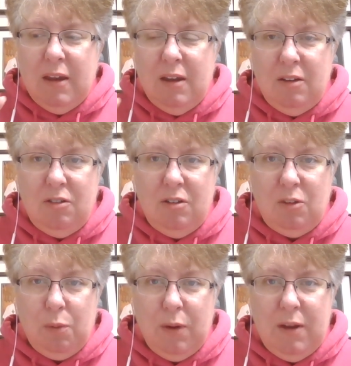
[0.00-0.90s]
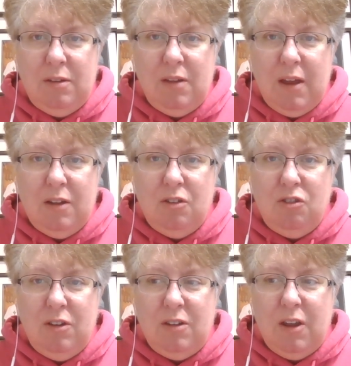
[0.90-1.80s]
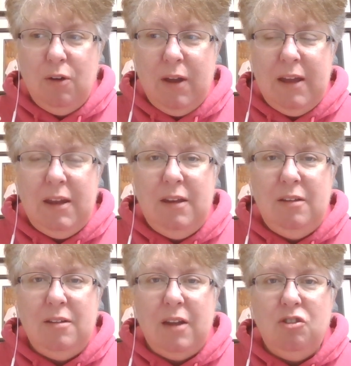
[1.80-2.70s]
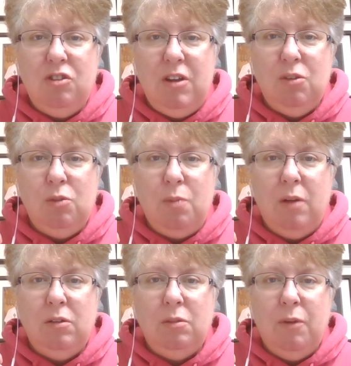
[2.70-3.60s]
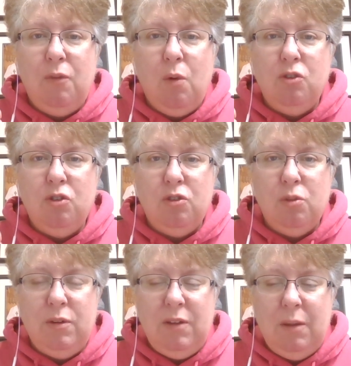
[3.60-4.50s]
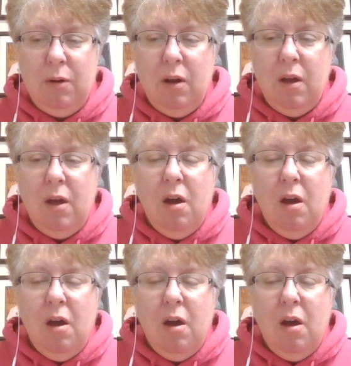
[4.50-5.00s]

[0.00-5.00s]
an Indigenous priest, and she's in her 80s, and she is responsible for Church of the Redeemer